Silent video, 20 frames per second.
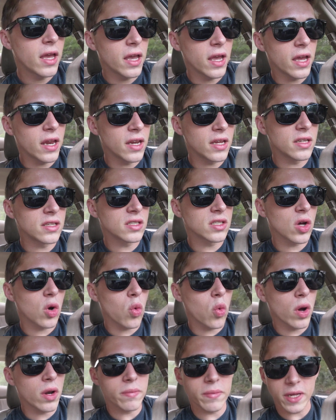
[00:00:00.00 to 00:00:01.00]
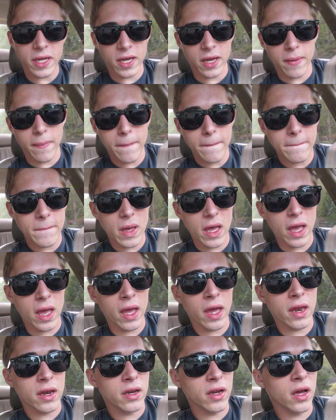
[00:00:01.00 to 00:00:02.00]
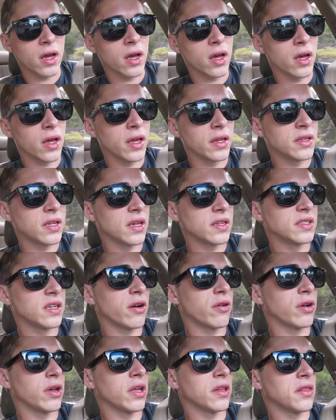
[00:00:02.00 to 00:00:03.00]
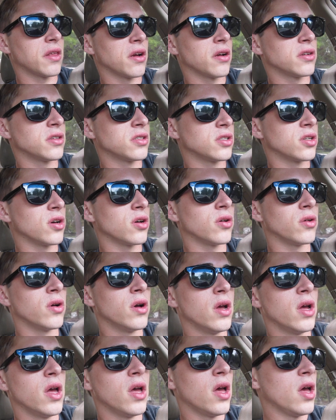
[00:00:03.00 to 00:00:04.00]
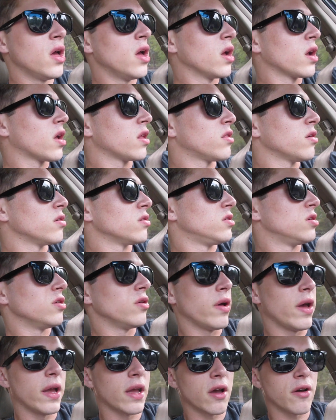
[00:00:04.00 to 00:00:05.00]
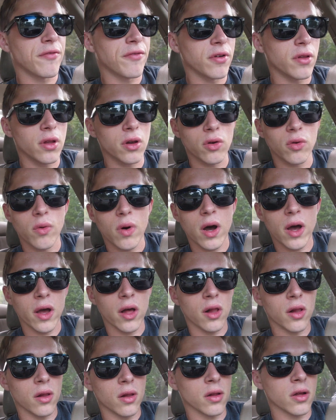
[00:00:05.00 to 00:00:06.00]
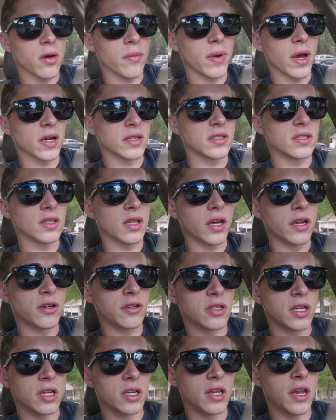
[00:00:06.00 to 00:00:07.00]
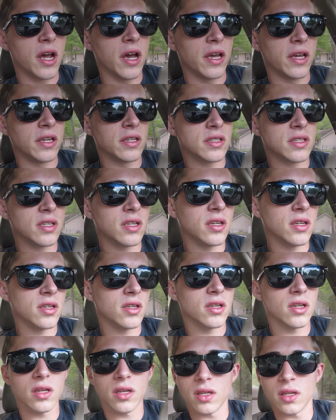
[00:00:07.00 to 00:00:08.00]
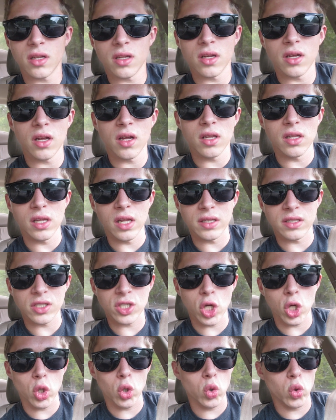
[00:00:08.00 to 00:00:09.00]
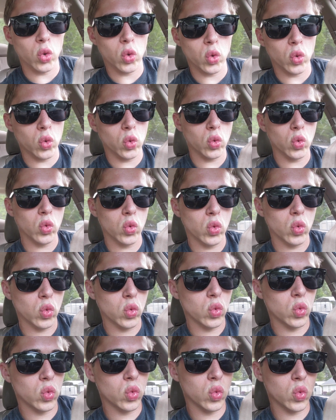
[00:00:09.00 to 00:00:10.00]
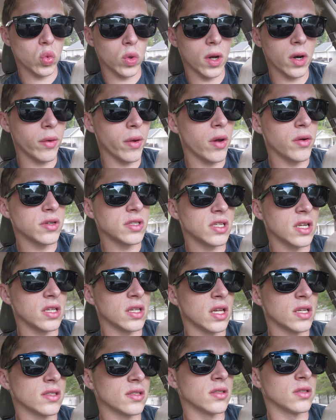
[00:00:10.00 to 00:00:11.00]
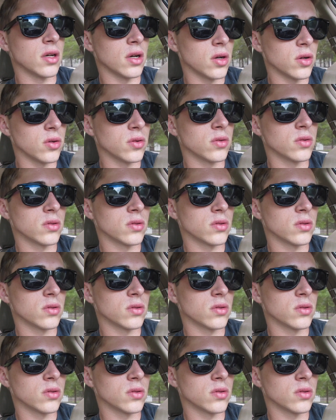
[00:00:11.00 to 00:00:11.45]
It is 1 p.m. and it takes an hour to get there, so get there too, hang out for a little while, come back later tonight. Let's go. Why do I always say let's go?